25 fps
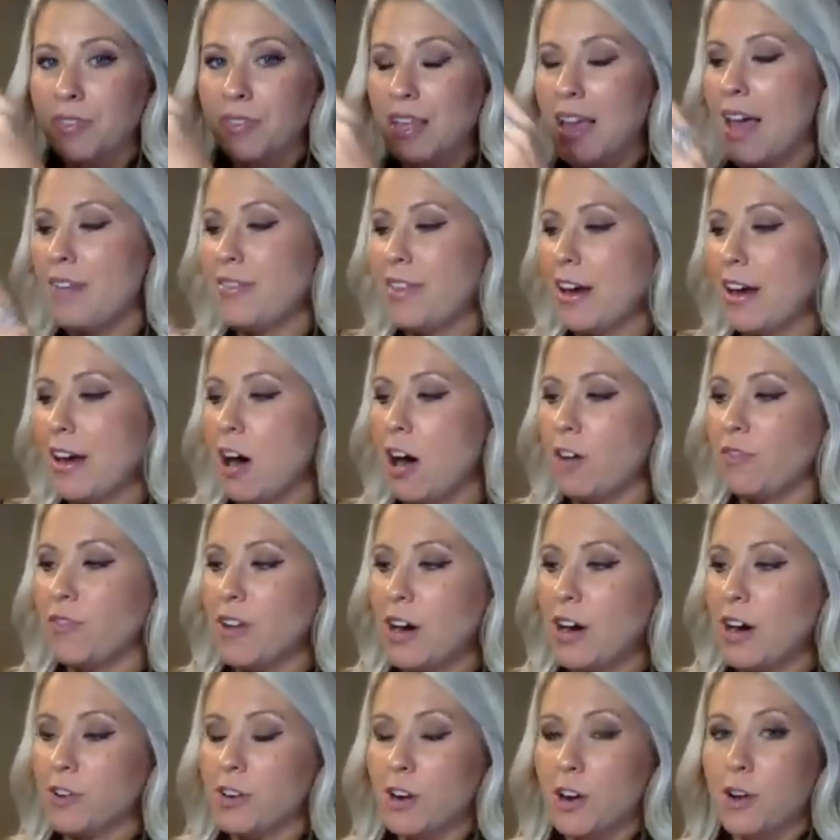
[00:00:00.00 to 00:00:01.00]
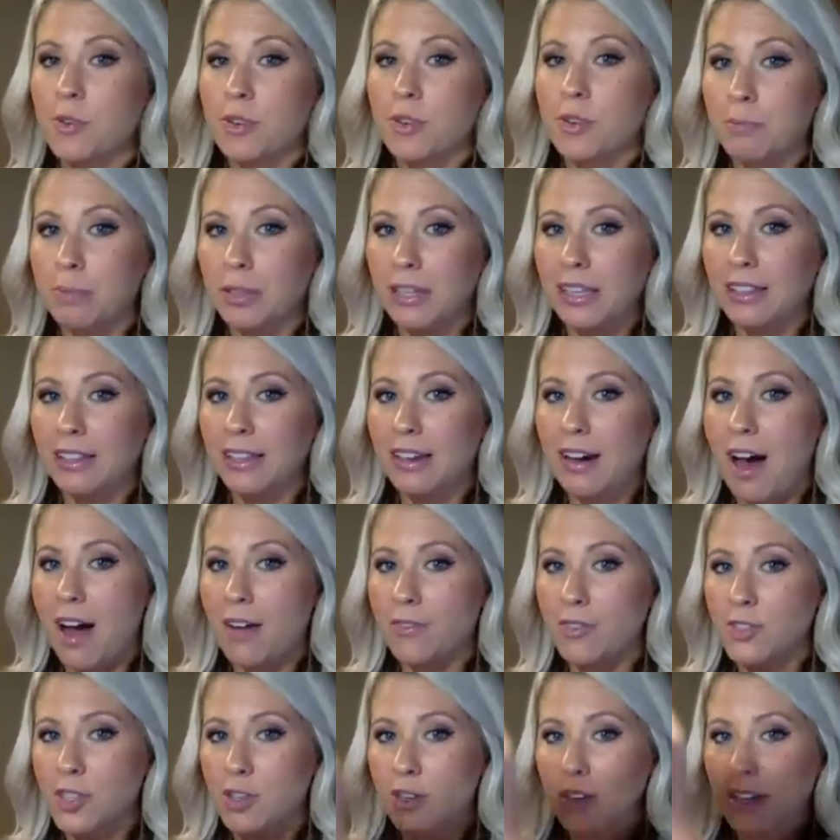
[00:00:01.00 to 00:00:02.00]
and they all Velcro completely off,
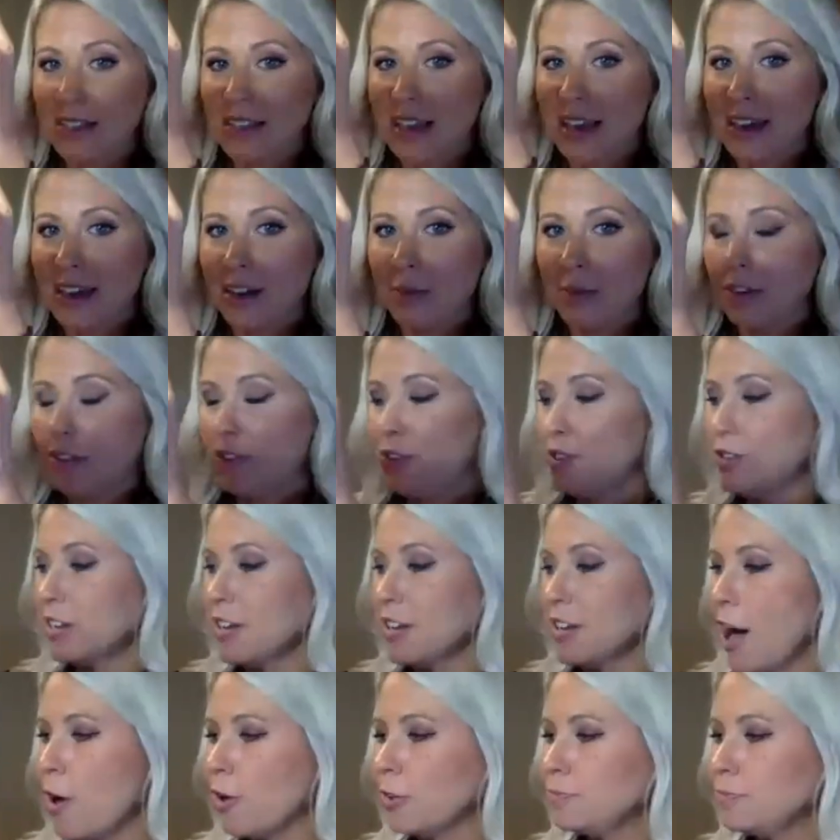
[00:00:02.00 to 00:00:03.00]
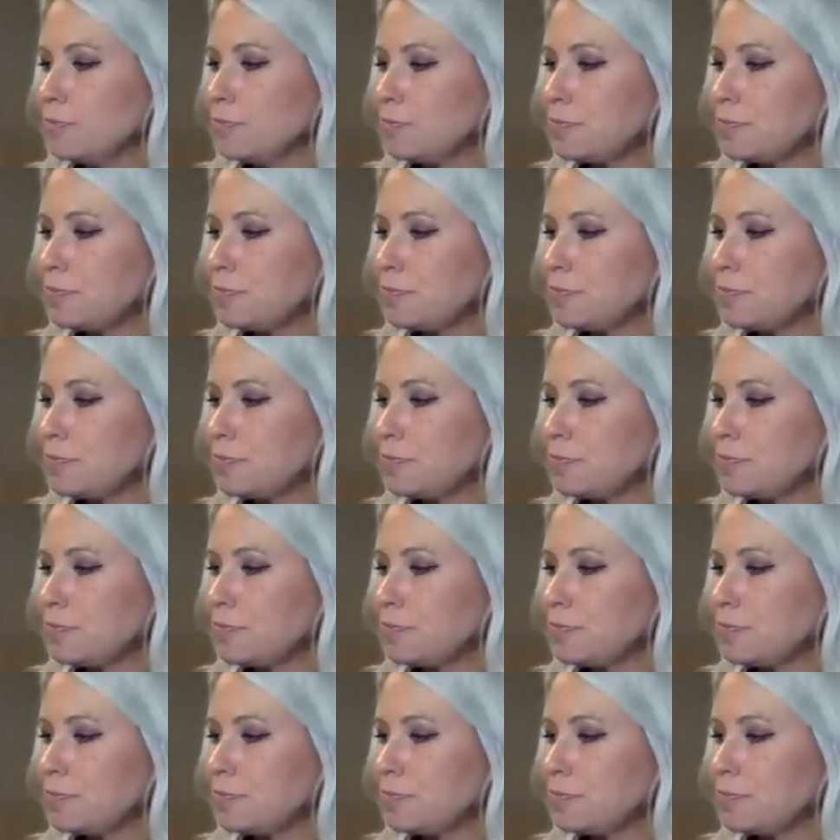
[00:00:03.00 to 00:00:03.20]
so you can take it with you to go.